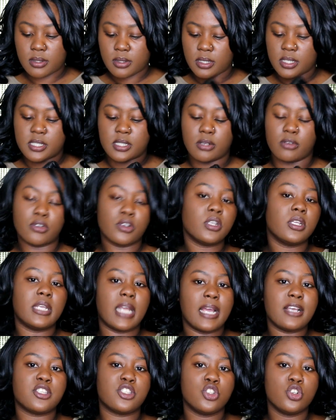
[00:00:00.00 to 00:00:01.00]
it's a really
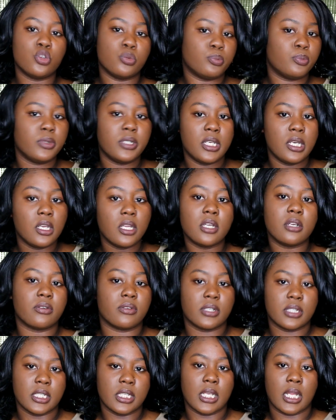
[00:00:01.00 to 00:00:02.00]
nice dupe,
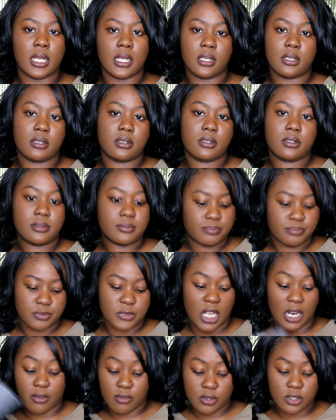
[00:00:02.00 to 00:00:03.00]
literally. Like,
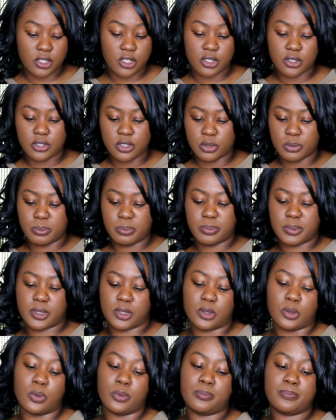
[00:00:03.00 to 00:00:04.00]
They're really good dupes.
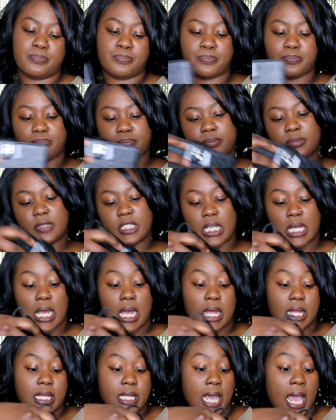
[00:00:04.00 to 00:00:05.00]
So
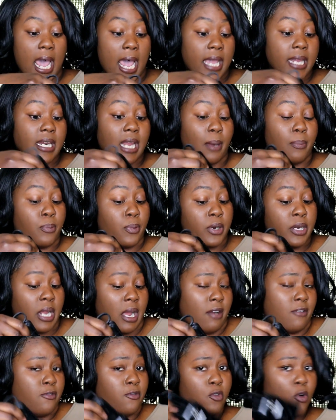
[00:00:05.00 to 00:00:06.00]
yeah, and they're pretty
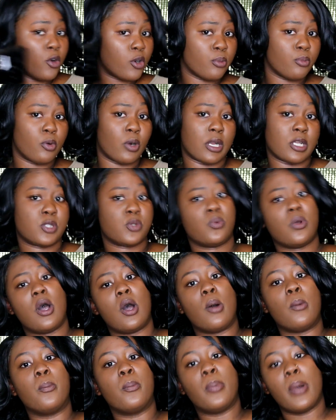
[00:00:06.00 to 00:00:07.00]
affordable as
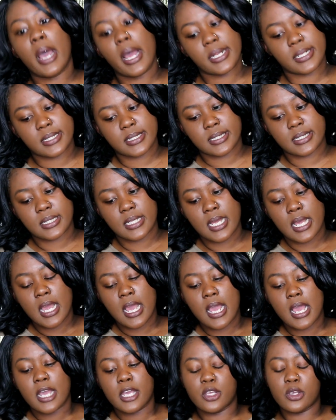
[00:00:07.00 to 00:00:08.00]
well. But
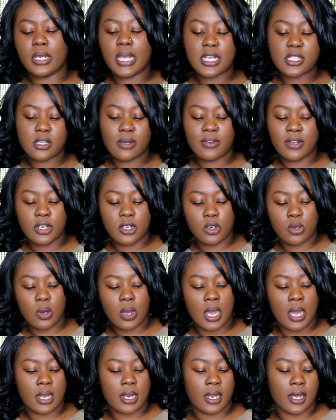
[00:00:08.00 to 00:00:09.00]
you guys already know
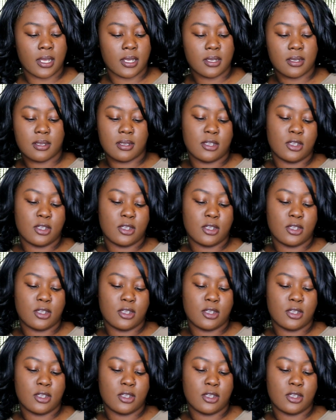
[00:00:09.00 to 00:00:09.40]
how like